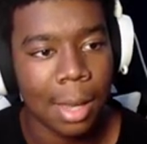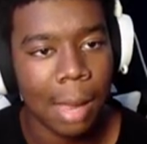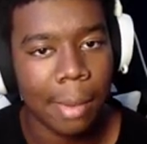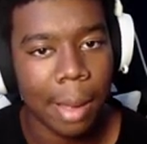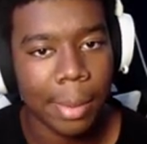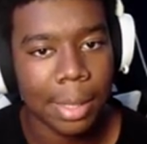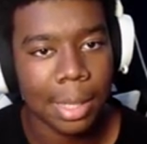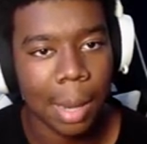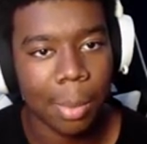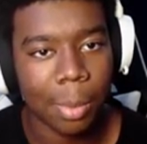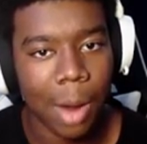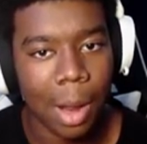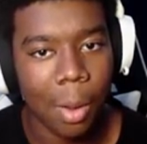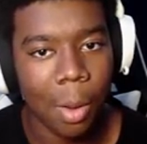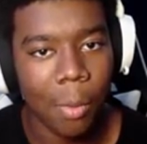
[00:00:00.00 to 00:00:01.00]
I probably stepped
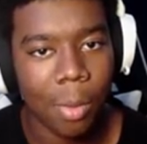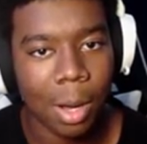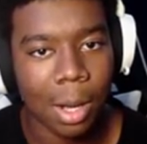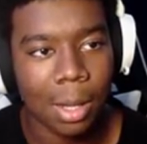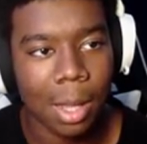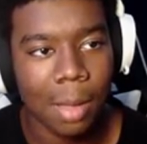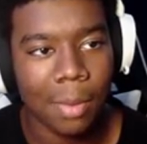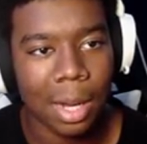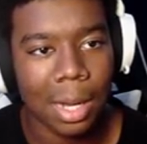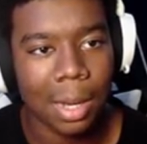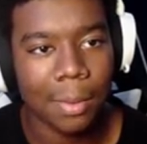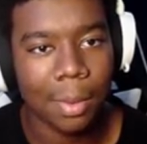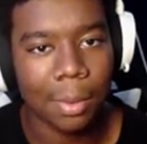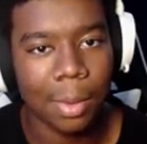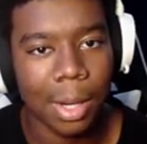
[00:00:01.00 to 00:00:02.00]
right over a glove. I didn't
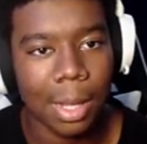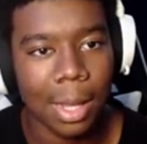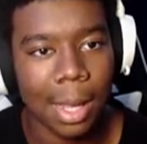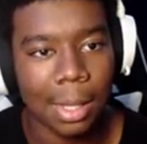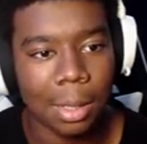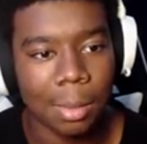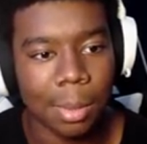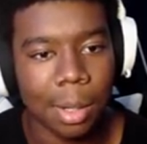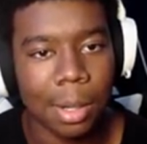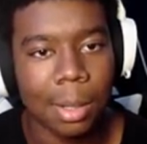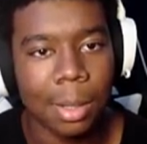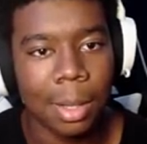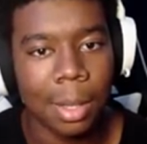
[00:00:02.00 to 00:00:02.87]
even realize it, bro.